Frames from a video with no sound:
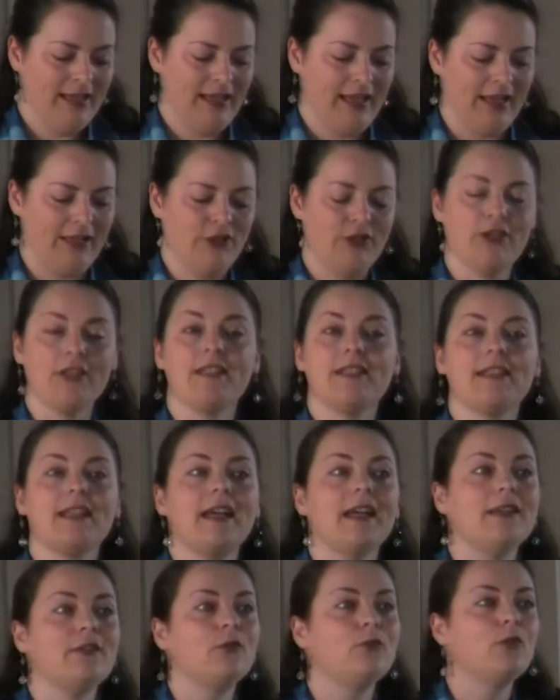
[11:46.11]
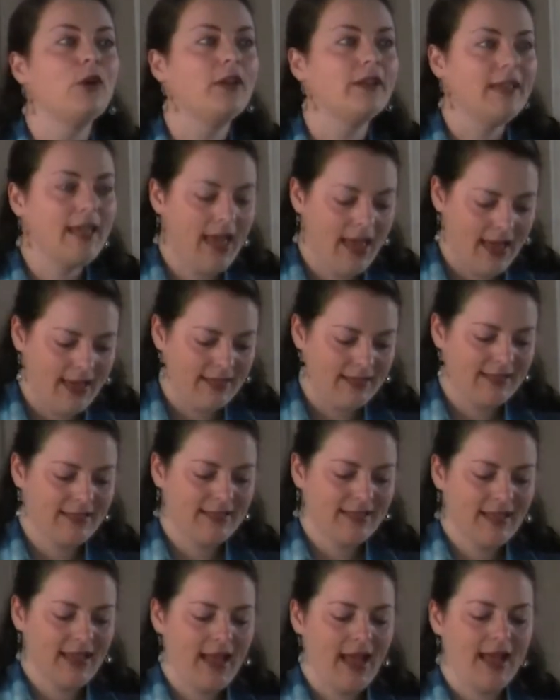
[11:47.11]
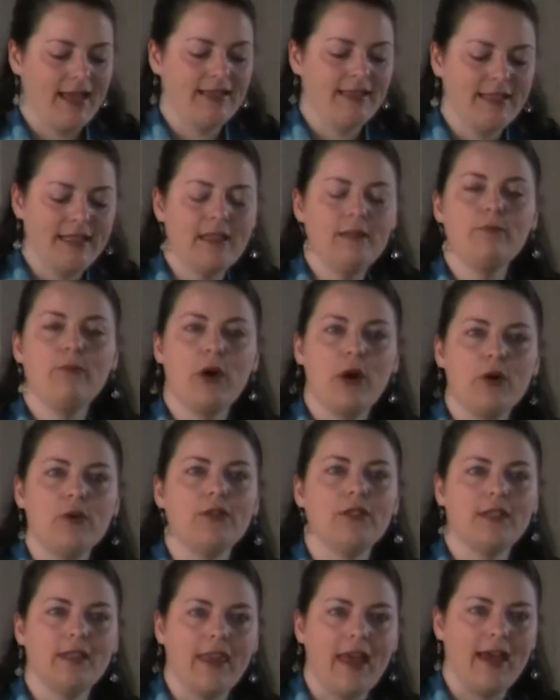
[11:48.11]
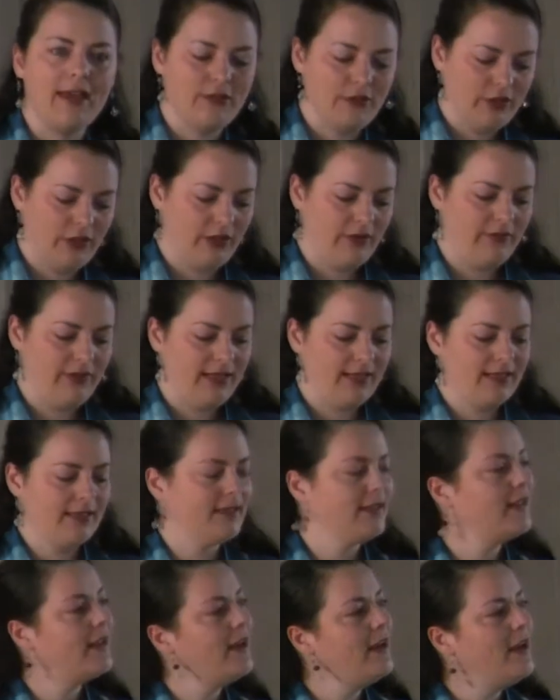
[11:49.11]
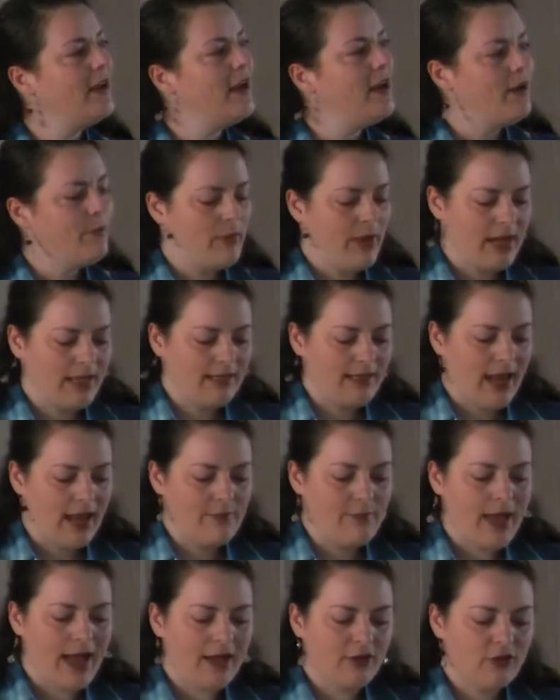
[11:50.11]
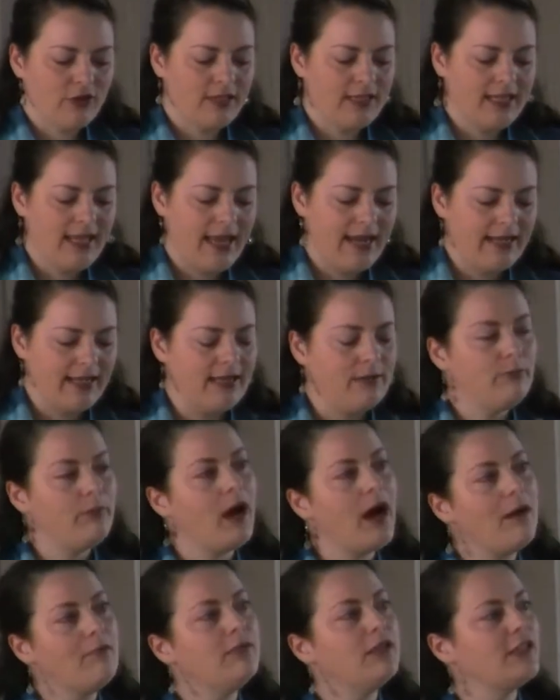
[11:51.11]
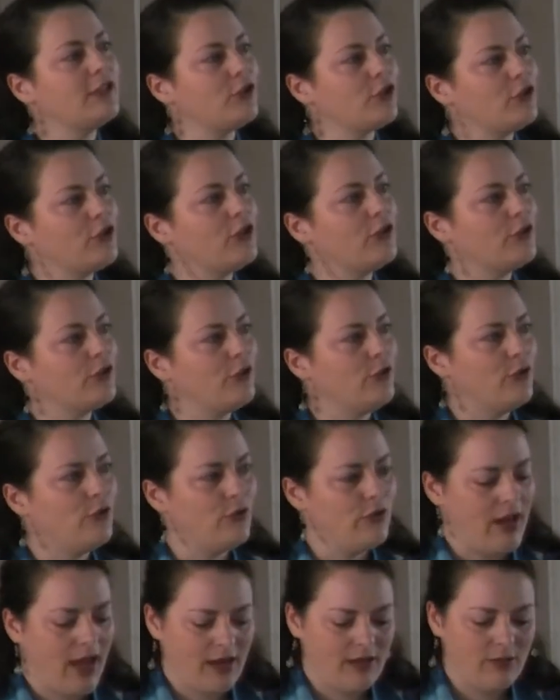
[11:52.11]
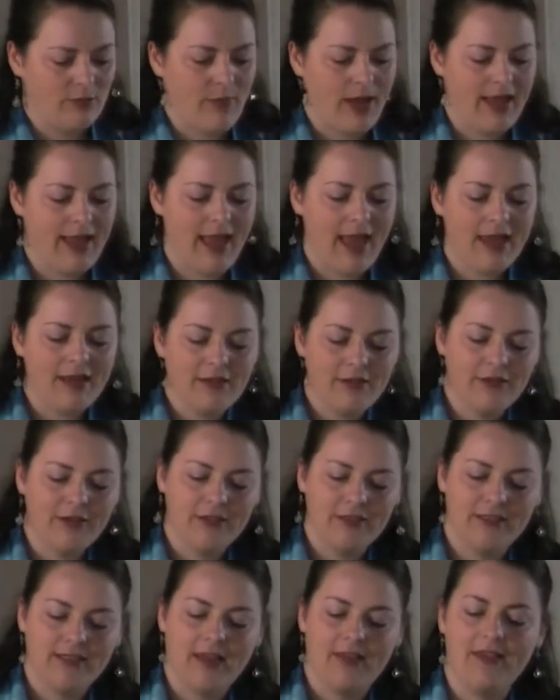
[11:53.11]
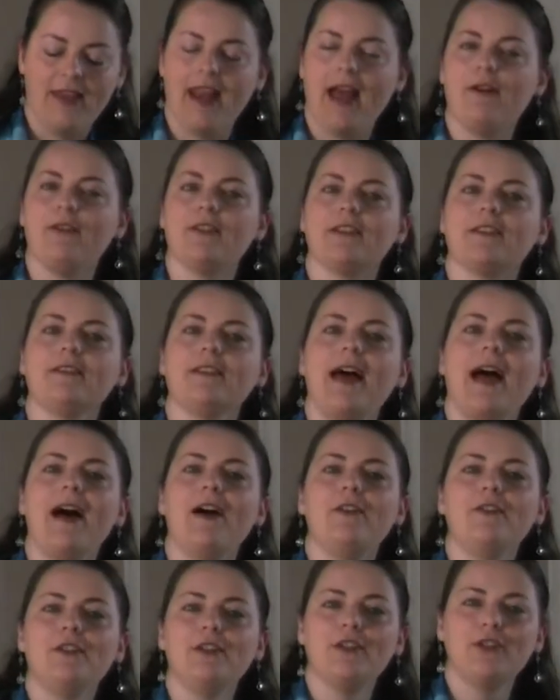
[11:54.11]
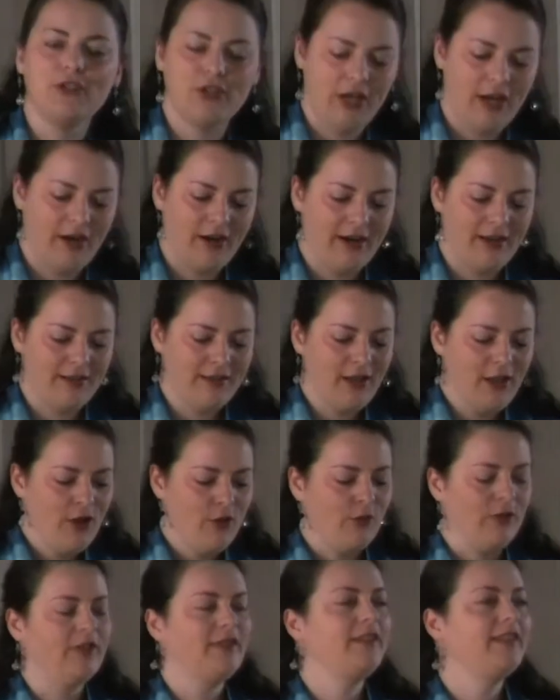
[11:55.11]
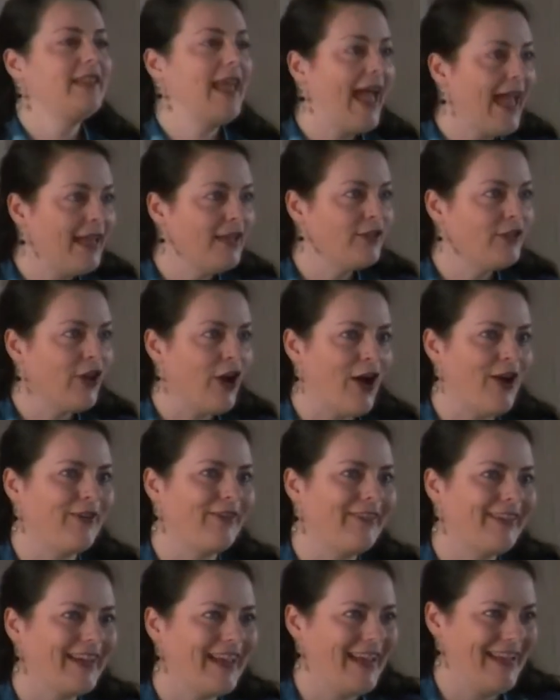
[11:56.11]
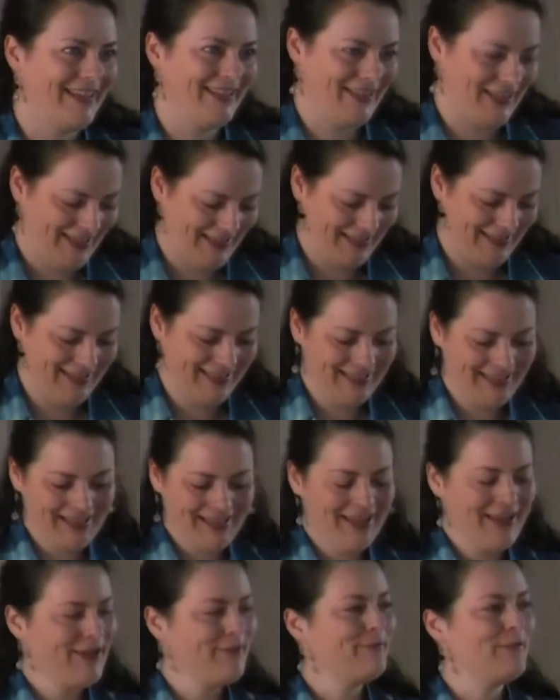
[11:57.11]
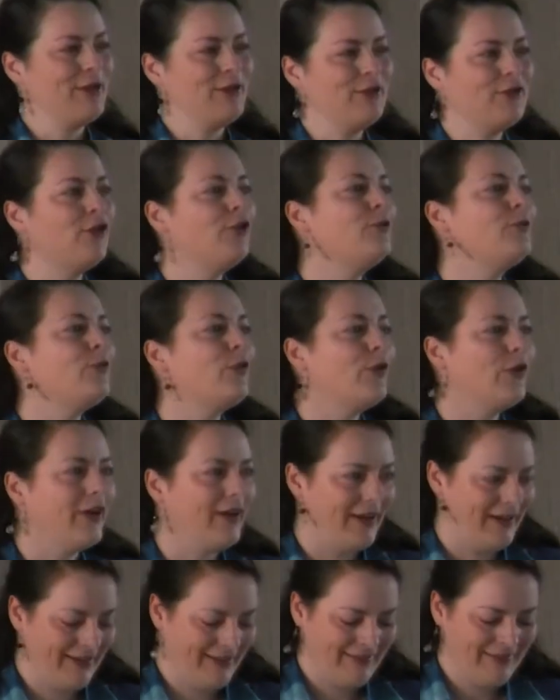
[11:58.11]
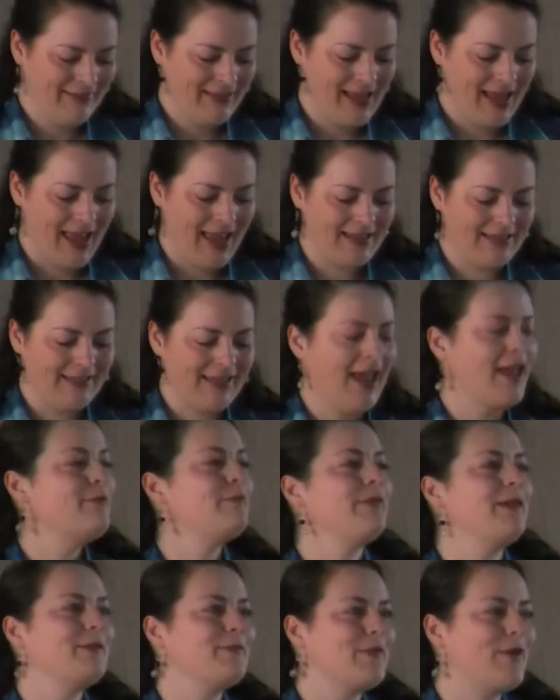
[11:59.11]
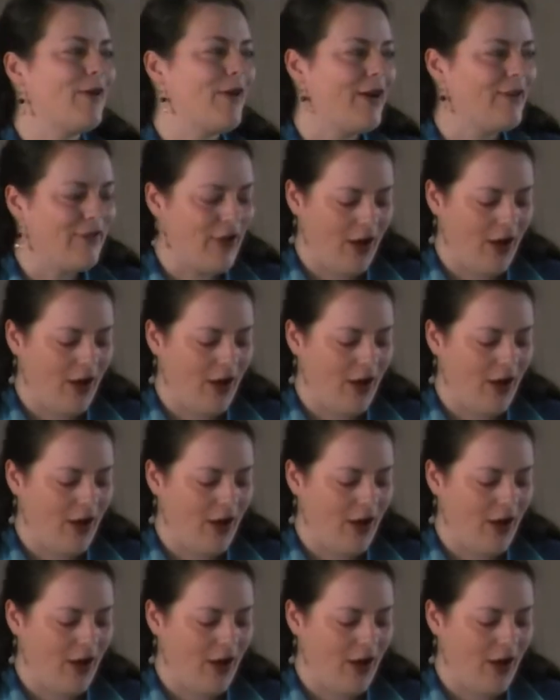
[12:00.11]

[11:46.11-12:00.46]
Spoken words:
And she said, well, yes, I did post that service, but I'm actually getting it published soon, and my editor said that I was allowed to share it with 10 congregations, but no more, and 10 people have